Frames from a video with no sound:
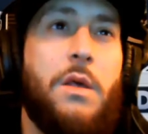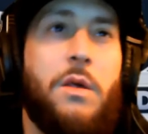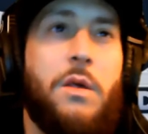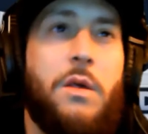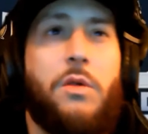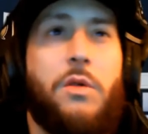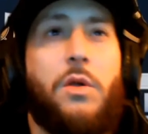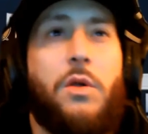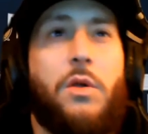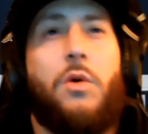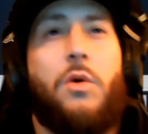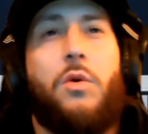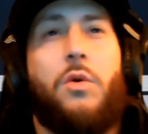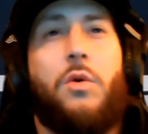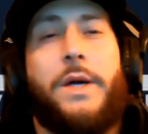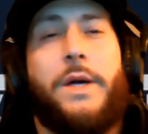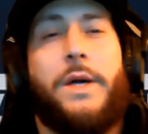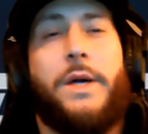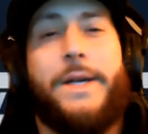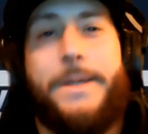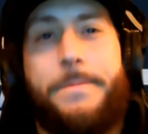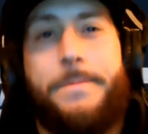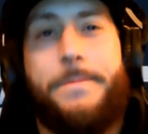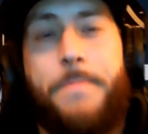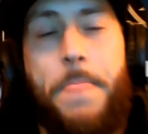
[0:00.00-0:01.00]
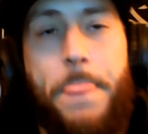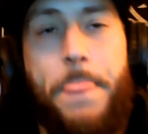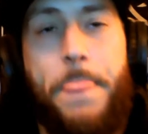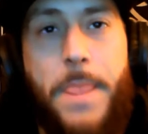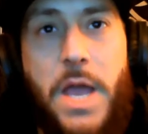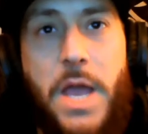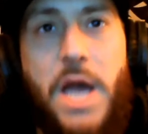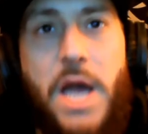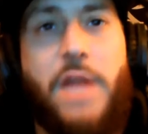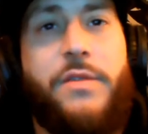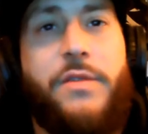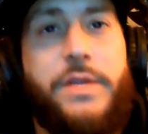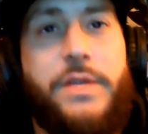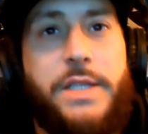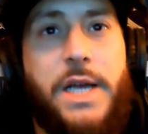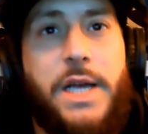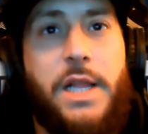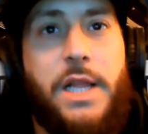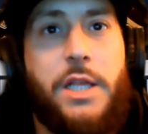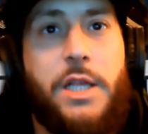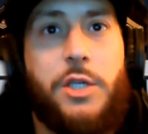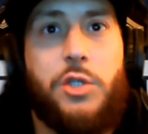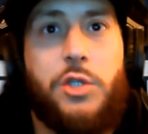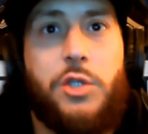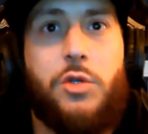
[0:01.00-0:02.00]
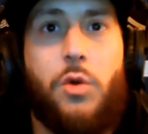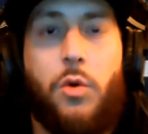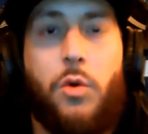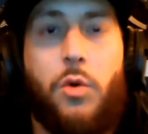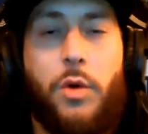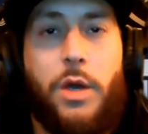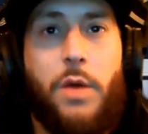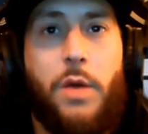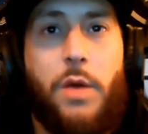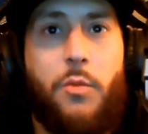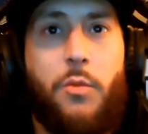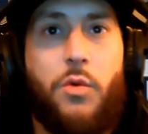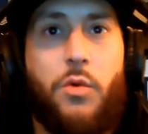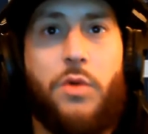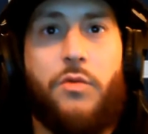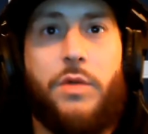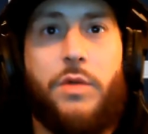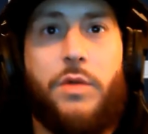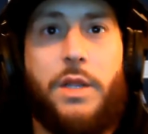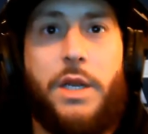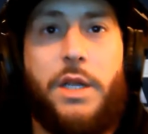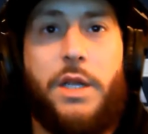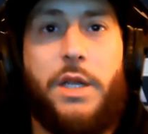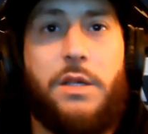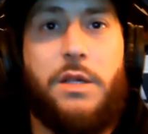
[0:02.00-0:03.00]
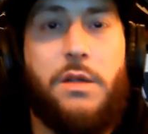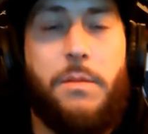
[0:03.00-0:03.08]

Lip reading: So kind of a telling story on what really needs